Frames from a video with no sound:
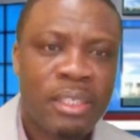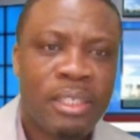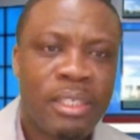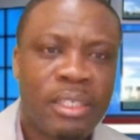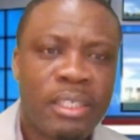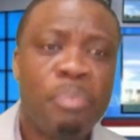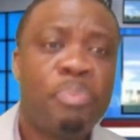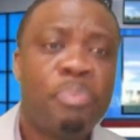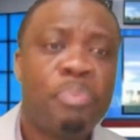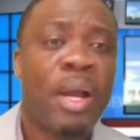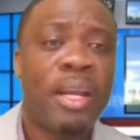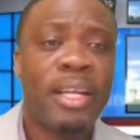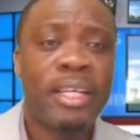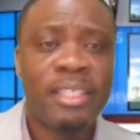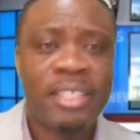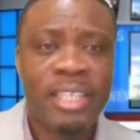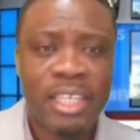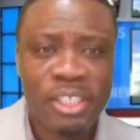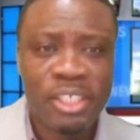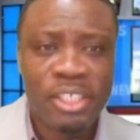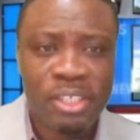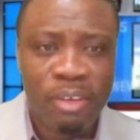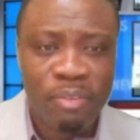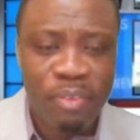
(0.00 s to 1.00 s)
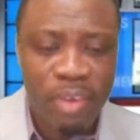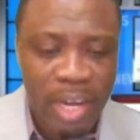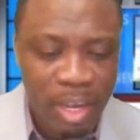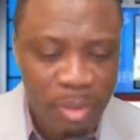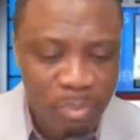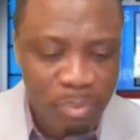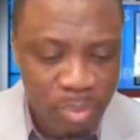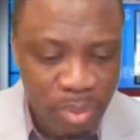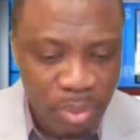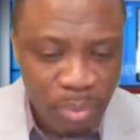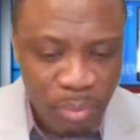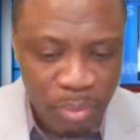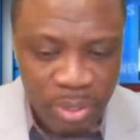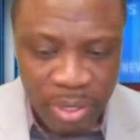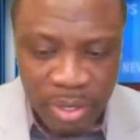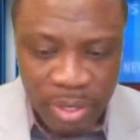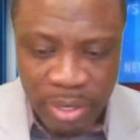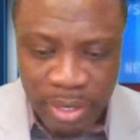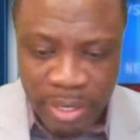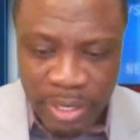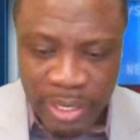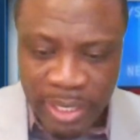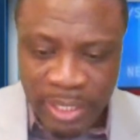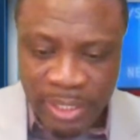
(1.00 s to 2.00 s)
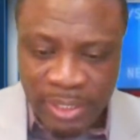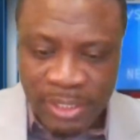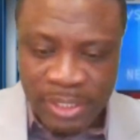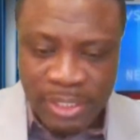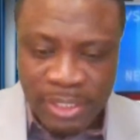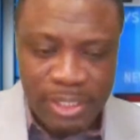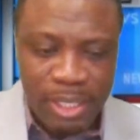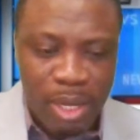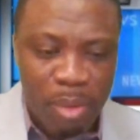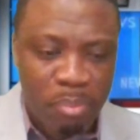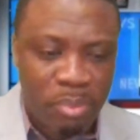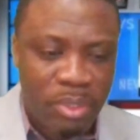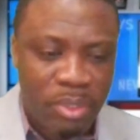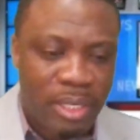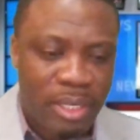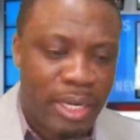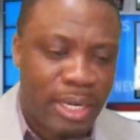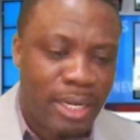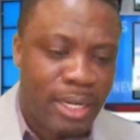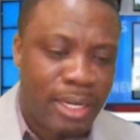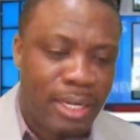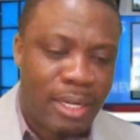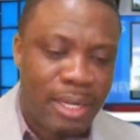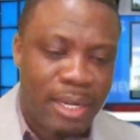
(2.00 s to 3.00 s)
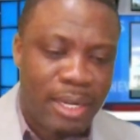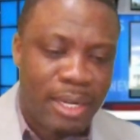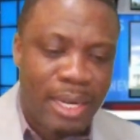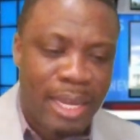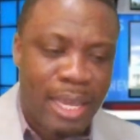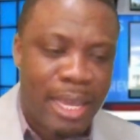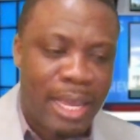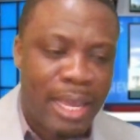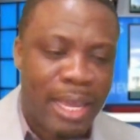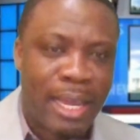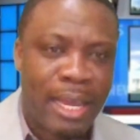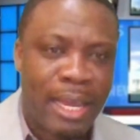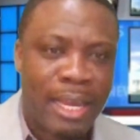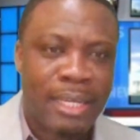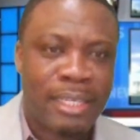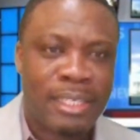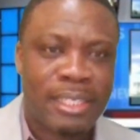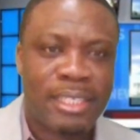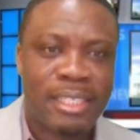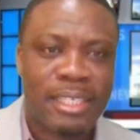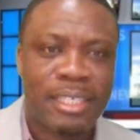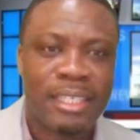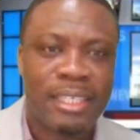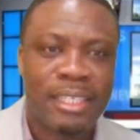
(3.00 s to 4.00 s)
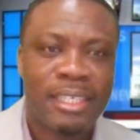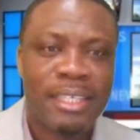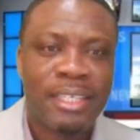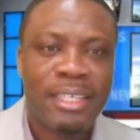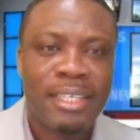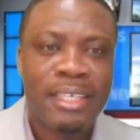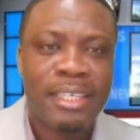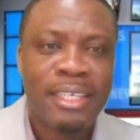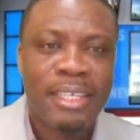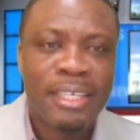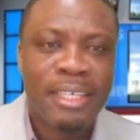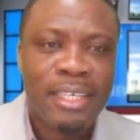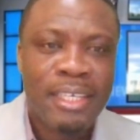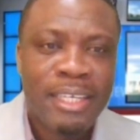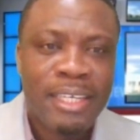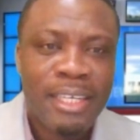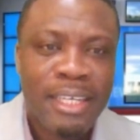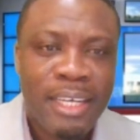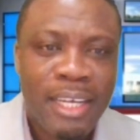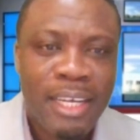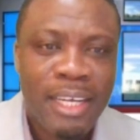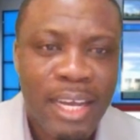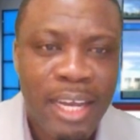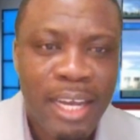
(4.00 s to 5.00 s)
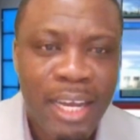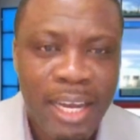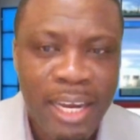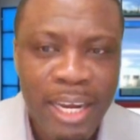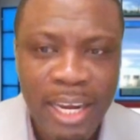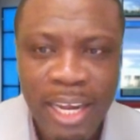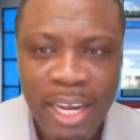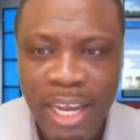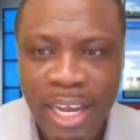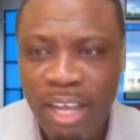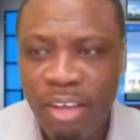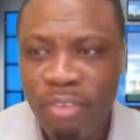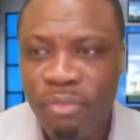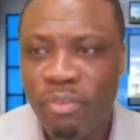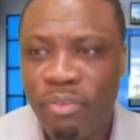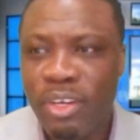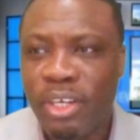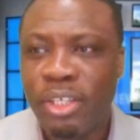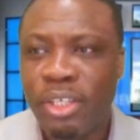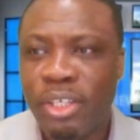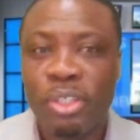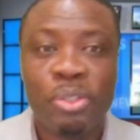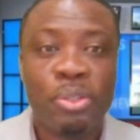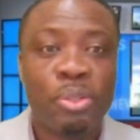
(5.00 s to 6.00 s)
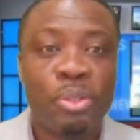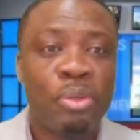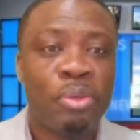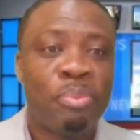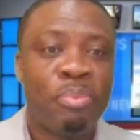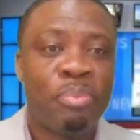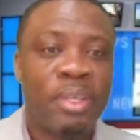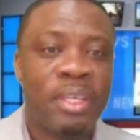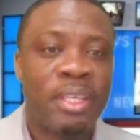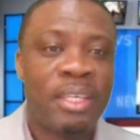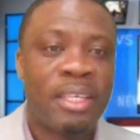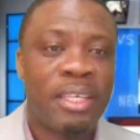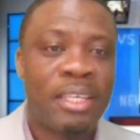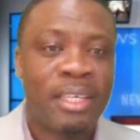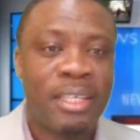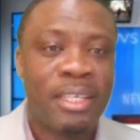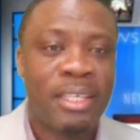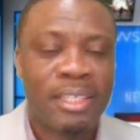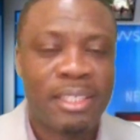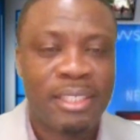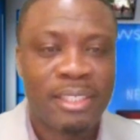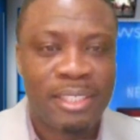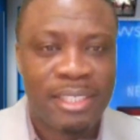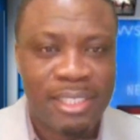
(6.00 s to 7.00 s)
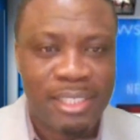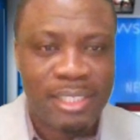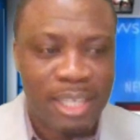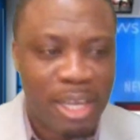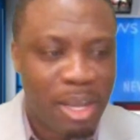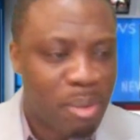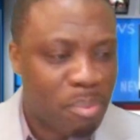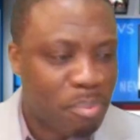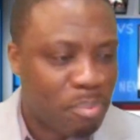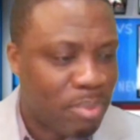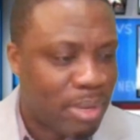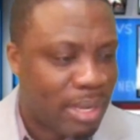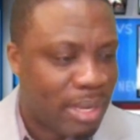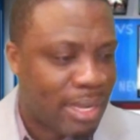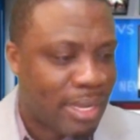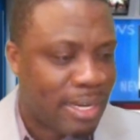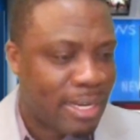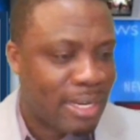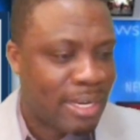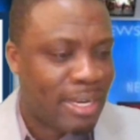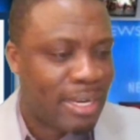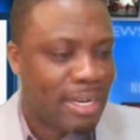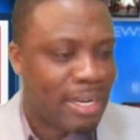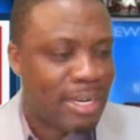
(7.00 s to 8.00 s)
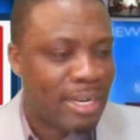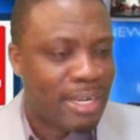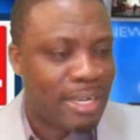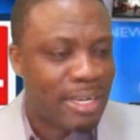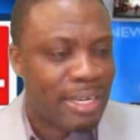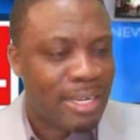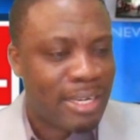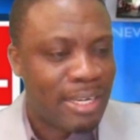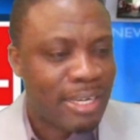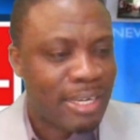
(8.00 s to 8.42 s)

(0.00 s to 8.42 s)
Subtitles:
The politics of Liberia is something that I happen to be somebody